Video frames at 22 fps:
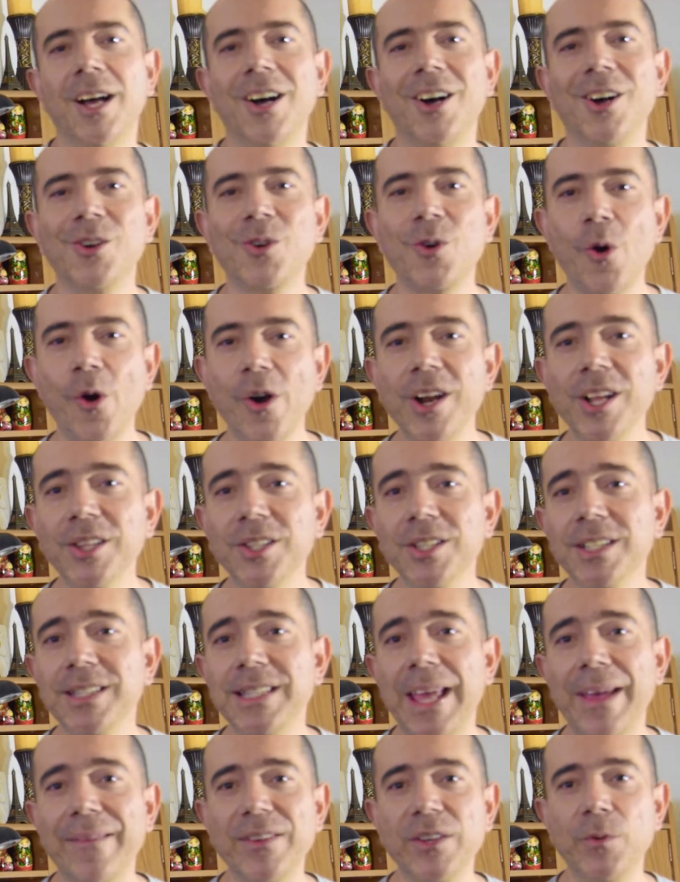According to
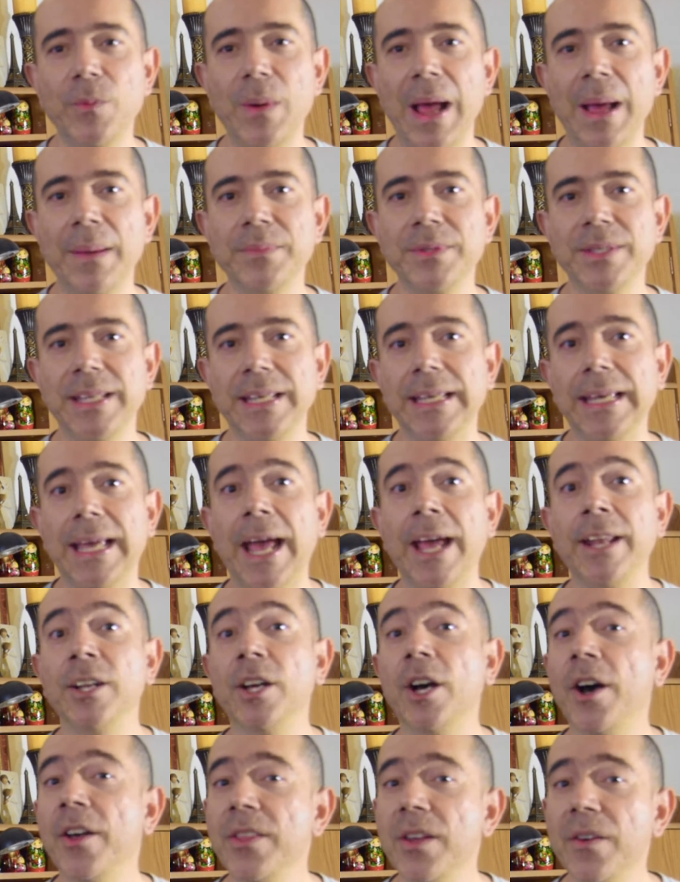David Ramsey and
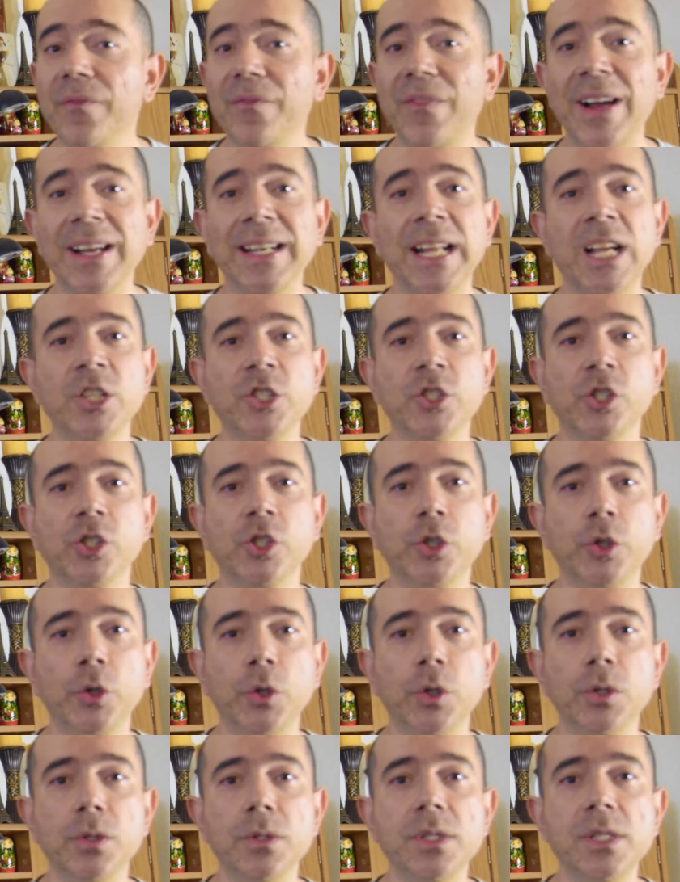other financial
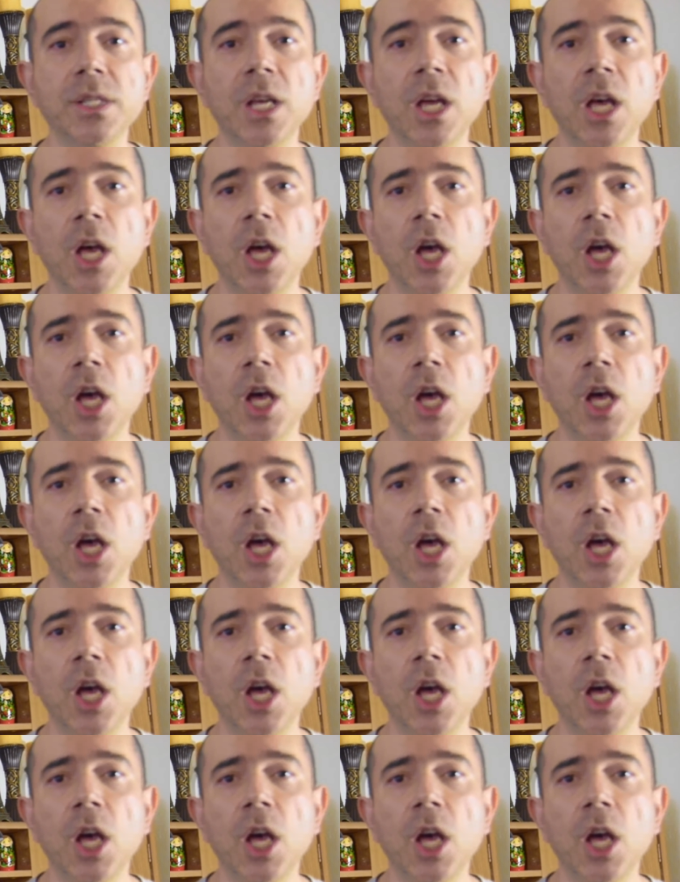gurus,